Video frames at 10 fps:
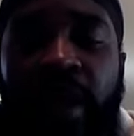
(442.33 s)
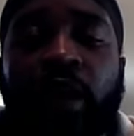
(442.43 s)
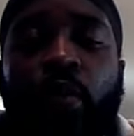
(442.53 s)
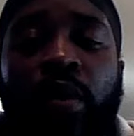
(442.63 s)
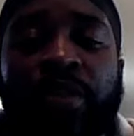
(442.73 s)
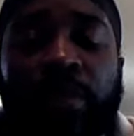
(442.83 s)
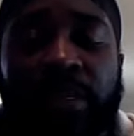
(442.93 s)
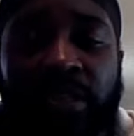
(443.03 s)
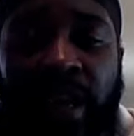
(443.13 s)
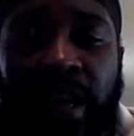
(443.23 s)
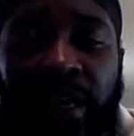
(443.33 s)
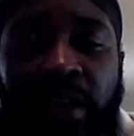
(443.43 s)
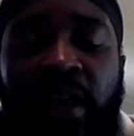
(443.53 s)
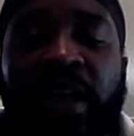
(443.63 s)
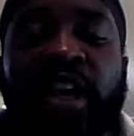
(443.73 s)
and when the Messiah
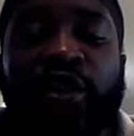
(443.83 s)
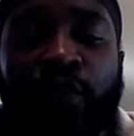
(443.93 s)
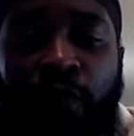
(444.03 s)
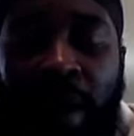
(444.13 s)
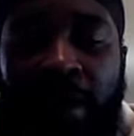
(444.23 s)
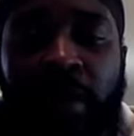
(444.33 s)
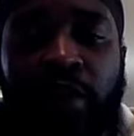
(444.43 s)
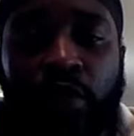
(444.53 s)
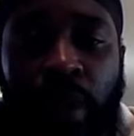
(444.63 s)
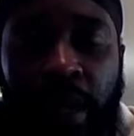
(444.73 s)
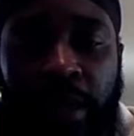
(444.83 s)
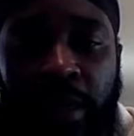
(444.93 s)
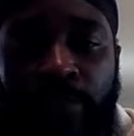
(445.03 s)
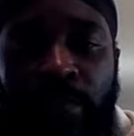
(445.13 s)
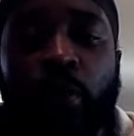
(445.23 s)
is finally reigning
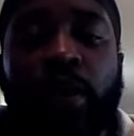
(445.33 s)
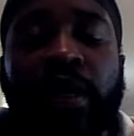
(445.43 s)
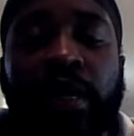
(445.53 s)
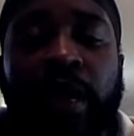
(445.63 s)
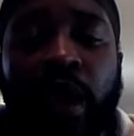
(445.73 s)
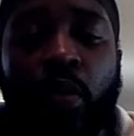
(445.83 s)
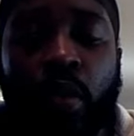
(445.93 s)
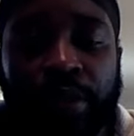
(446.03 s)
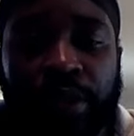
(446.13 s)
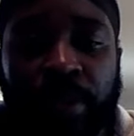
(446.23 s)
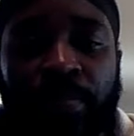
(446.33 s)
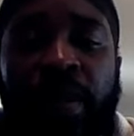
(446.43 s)
and we can now worship